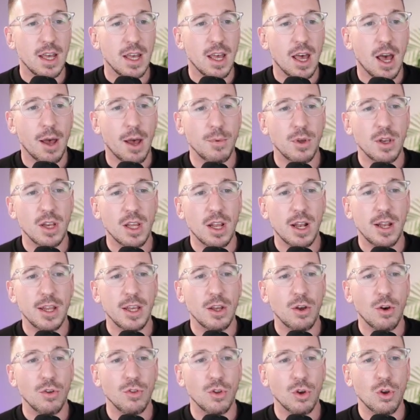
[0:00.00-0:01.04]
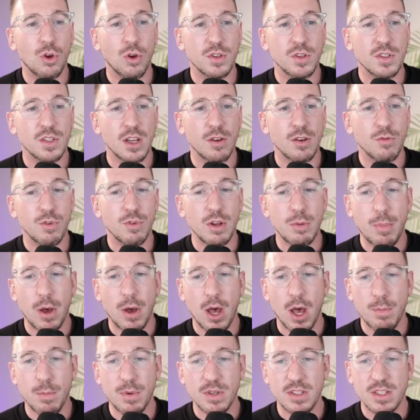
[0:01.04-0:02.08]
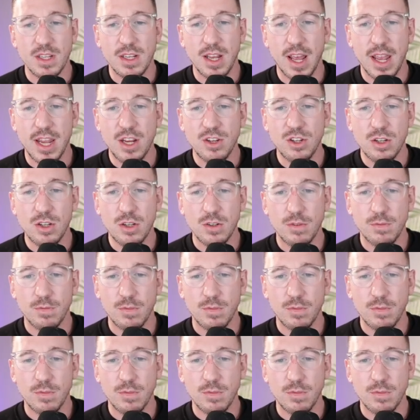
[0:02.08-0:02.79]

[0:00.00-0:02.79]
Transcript: I'm going to click on the Content Repurposing Agent,